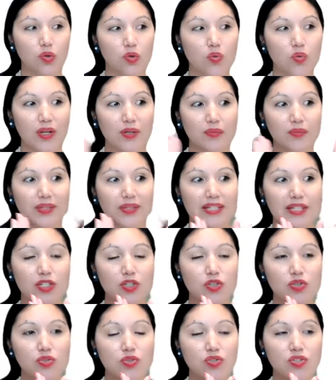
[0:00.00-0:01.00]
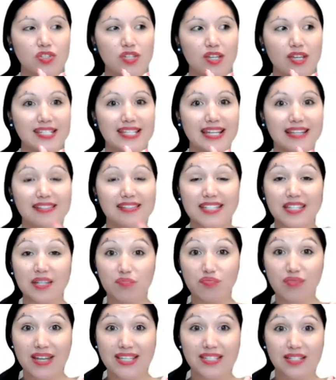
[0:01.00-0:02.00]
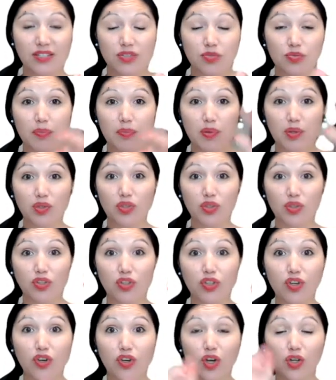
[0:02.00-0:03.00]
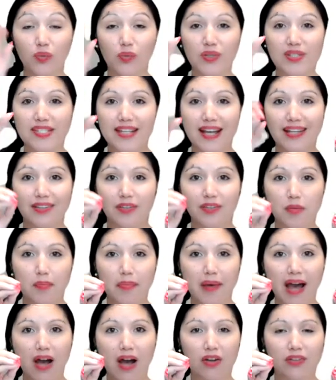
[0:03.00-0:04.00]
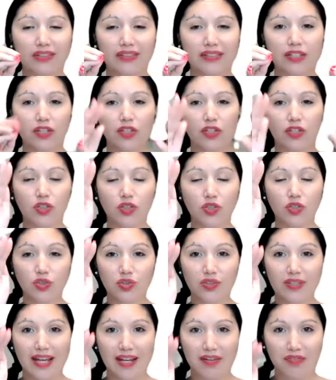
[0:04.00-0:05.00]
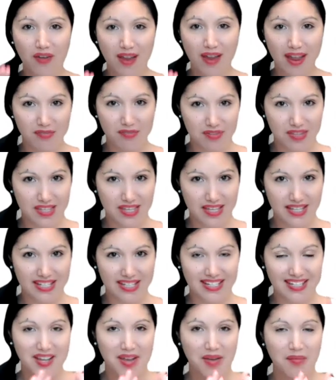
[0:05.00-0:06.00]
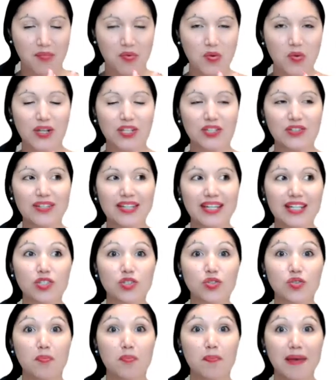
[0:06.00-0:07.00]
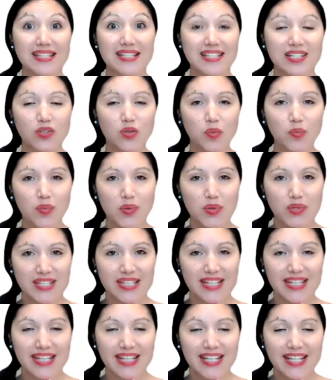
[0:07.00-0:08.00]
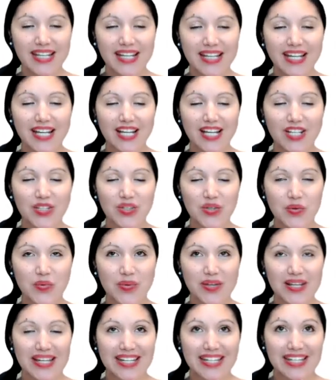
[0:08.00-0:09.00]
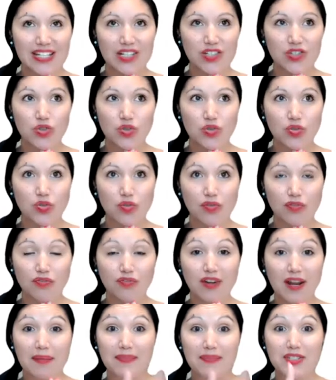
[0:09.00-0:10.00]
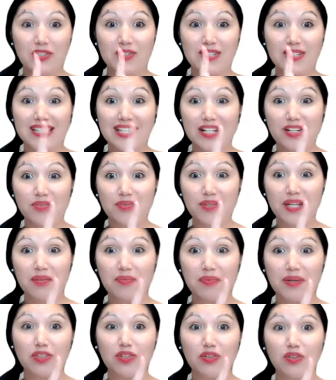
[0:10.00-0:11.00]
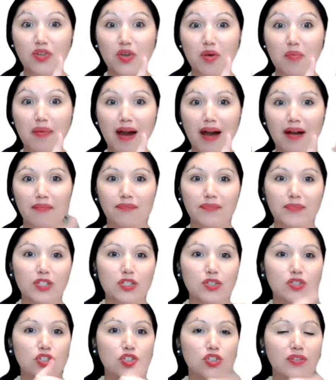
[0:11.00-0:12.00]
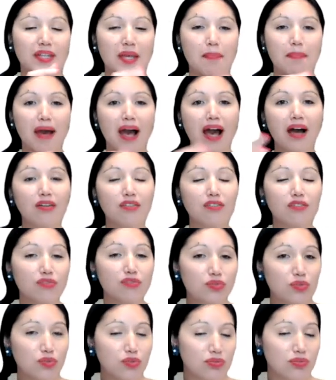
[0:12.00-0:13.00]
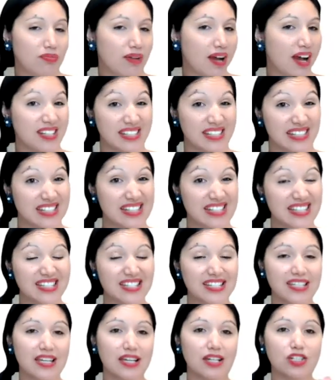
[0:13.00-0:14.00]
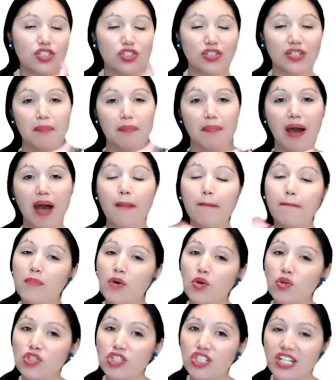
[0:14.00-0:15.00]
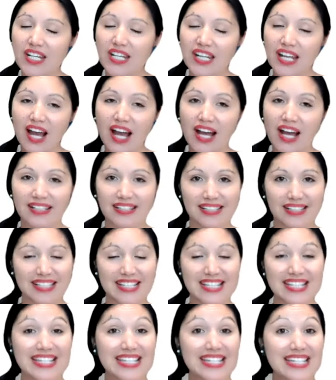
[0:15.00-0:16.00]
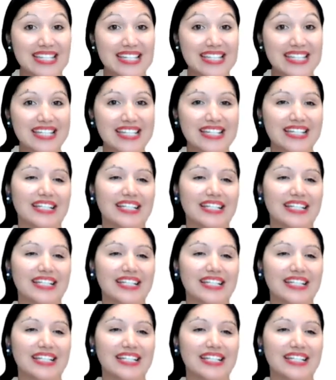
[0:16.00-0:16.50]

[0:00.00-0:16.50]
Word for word: When we use a sentence in present, we put the ne on one side, the pas on the other. You do that for everything. When you get to passé composé, you will need to frame the auxiliary with the ne pas. Je n'ai pas vu, I didn't see. Je n'ai pas mangé, I didn't eat.